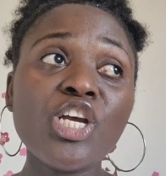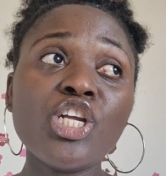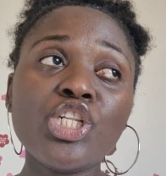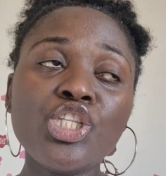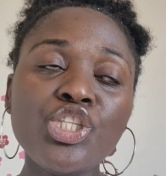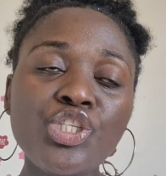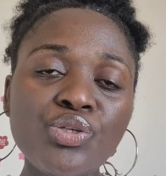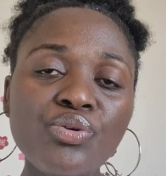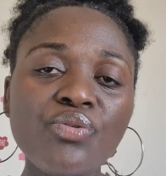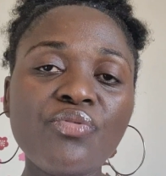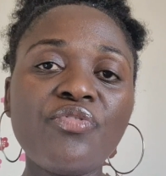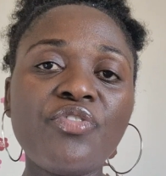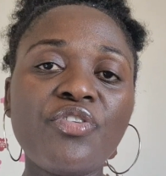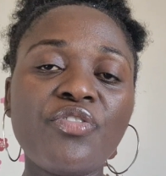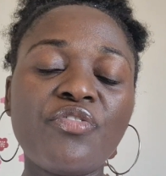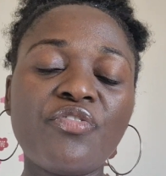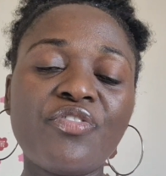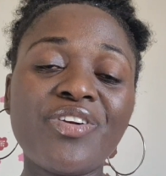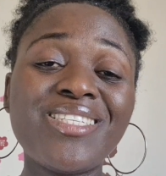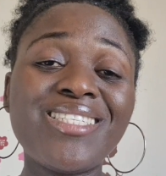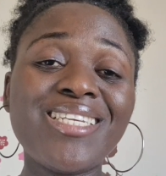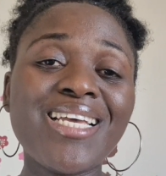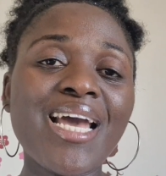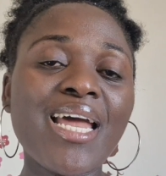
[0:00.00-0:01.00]
Do feel
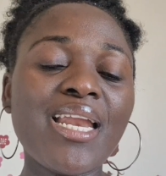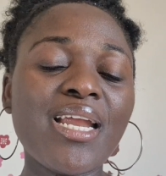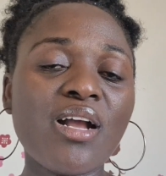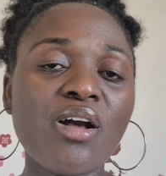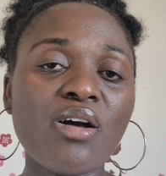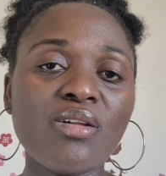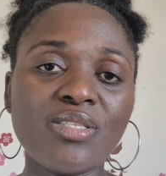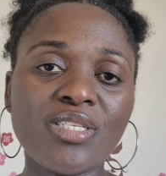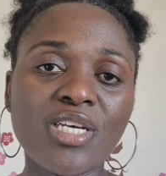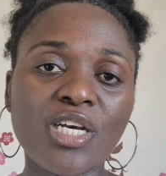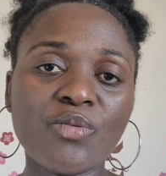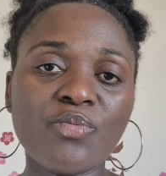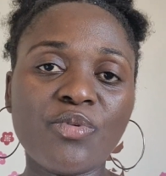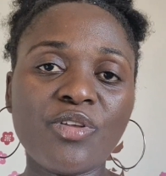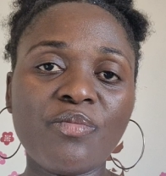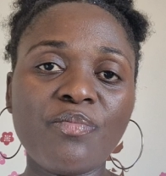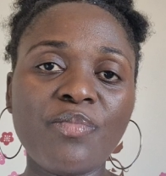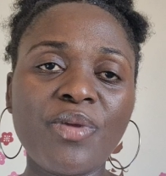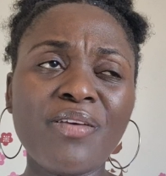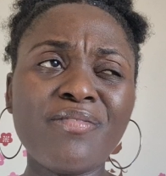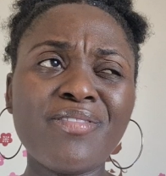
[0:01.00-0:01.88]
free to get in contact with me.